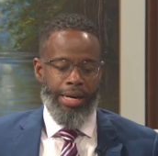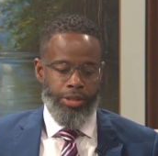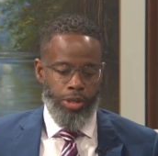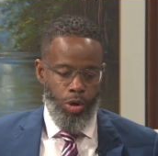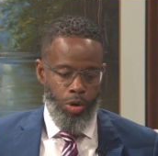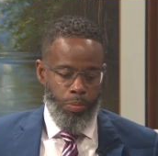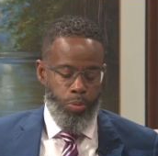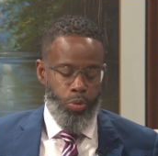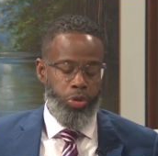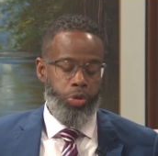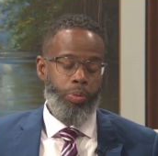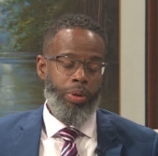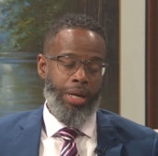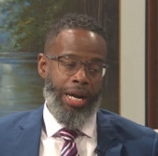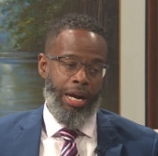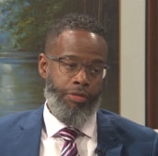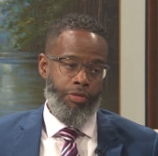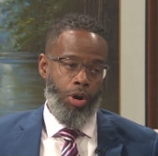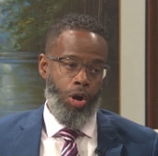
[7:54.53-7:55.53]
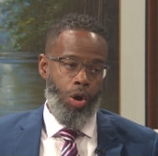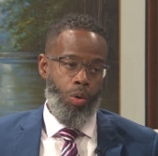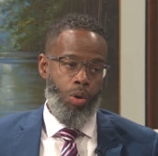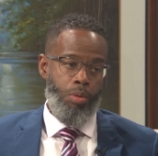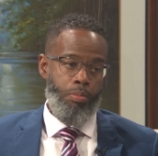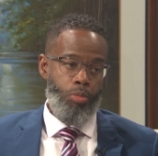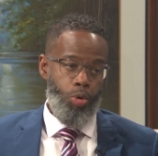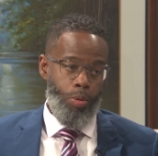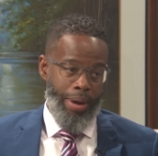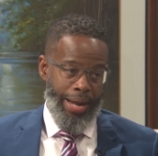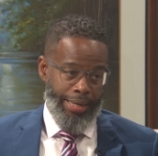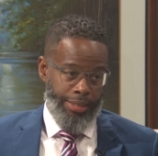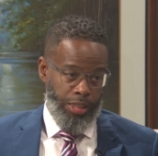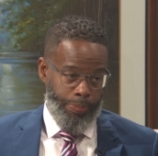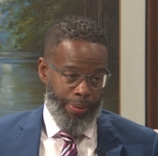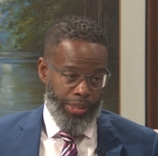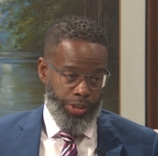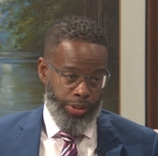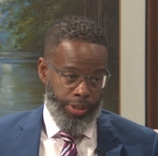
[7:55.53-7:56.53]
At our booth, we'll have our
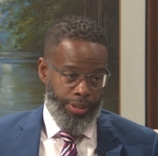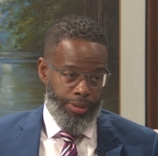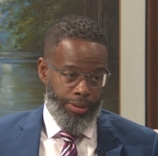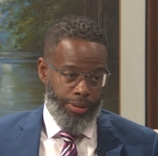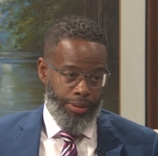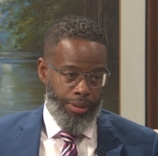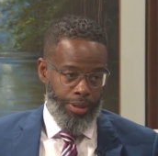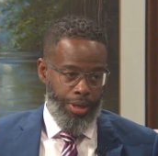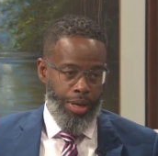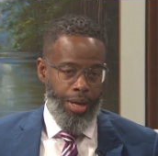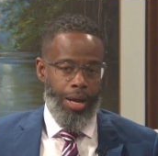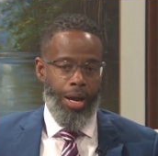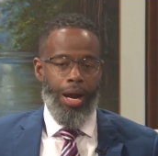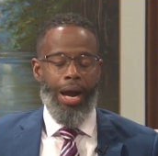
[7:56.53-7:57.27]
mobile specials